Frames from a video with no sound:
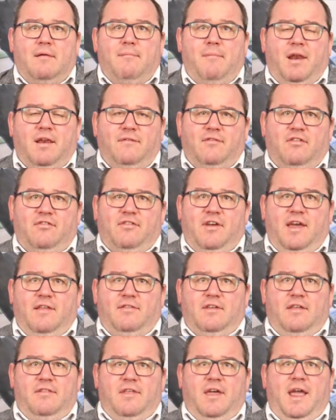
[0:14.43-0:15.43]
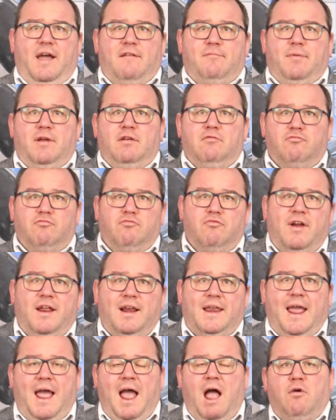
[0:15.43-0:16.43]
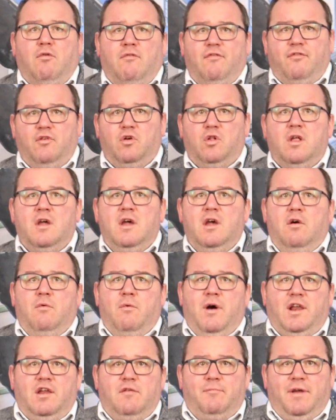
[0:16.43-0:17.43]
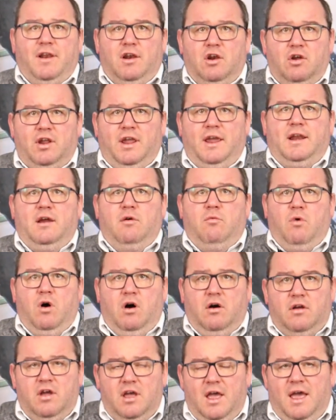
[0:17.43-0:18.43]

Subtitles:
Many of you saying that they have been really helpful when you've been looking at what